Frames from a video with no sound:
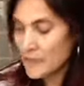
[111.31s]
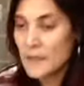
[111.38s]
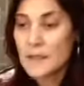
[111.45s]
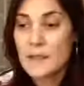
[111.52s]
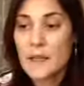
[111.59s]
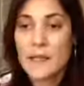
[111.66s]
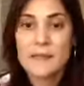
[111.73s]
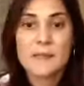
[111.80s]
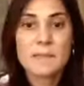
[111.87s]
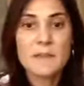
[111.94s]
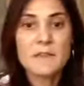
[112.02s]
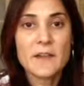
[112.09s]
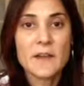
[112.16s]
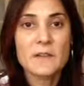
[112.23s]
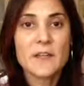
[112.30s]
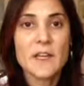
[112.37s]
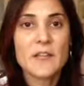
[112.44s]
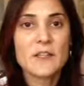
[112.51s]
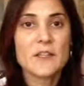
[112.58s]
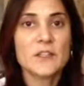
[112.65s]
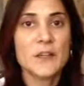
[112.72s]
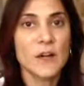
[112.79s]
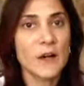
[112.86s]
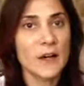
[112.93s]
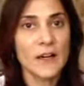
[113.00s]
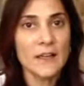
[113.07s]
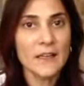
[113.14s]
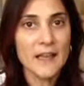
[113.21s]
that's my foundation
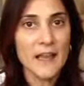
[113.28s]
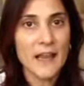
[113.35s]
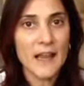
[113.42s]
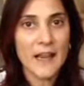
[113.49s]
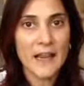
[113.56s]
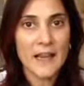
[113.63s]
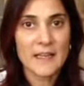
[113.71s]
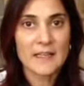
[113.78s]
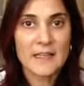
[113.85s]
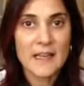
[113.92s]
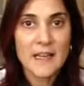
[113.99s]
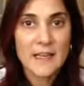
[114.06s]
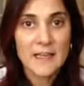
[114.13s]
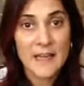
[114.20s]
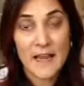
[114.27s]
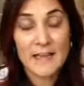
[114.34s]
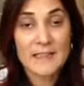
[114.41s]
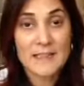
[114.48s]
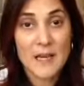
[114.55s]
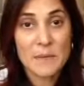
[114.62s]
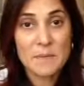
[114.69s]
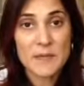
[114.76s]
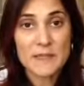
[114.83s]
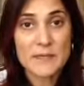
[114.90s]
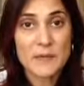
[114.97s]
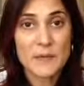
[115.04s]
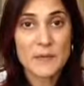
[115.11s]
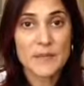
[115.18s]
on, and next up is
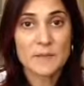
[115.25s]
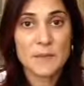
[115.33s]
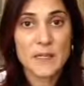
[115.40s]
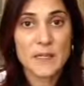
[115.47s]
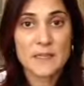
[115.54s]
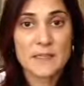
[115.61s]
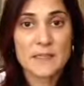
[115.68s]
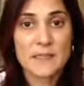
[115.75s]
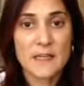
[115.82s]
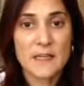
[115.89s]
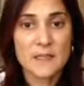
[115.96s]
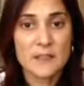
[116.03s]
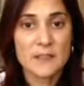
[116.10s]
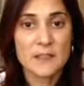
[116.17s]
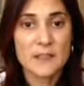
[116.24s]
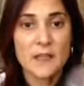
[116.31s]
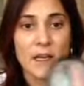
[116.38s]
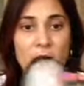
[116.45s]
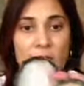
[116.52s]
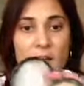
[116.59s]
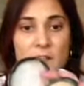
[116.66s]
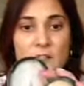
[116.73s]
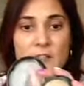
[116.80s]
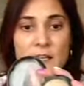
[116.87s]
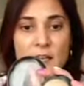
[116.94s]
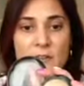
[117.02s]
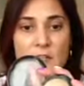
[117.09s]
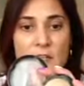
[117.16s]
going to be concealer. I just
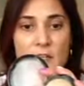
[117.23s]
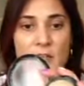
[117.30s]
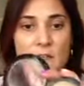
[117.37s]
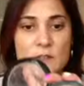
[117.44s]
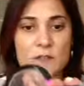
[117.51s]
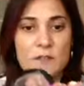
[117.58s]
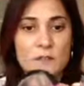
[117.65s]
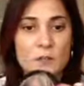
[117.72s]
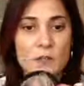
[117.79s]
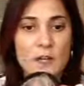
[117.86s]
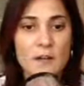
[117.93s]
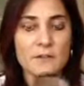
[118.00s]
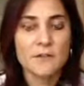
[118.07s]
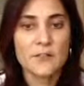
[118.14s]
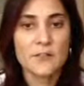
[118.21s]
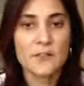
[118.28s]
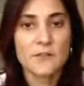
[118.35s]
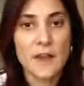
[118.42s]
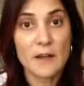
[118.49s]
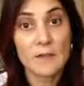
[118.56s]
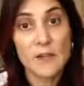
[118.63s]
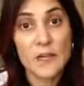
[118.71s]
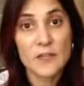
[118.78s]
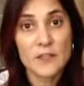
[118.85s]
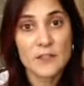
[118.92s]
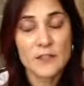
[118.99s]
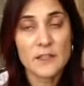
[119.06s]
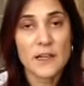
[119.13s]
actually use a full coverage
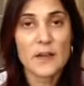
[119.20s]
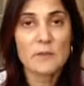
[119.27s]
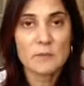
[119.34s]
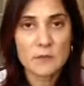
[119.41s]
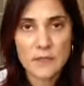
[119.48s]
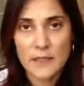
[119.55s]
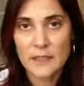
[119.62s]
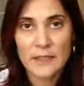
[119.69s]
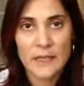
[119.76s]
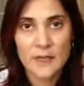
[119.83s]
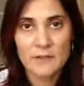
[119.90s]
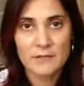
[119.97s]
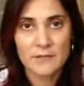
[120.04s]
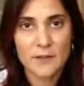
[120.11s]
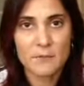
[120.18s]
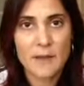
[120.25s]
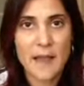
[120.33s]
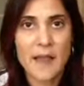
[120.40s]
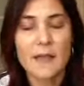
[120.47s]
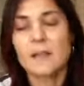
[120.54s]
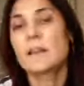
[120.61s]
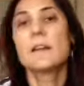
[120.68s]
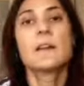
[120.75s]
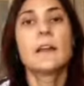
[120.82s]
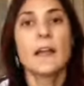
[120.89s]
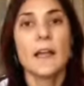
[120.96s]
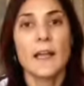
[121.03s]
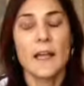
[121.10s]
foundation that I really love from MAC.
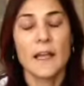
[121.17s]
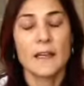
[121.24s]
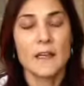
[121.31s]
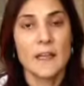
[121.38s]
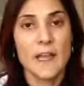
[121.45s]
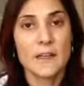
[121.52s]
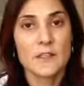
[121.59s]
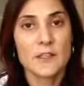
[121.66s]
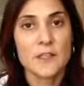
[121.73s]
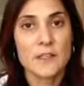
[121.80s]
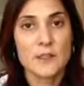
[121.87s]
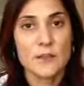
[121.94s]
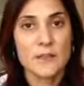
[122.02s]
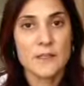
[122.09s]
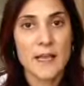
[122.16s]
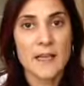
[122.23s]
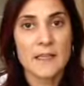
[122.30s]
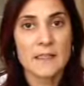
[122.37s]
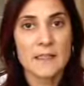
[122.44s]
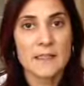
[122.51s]
And I actually use that as a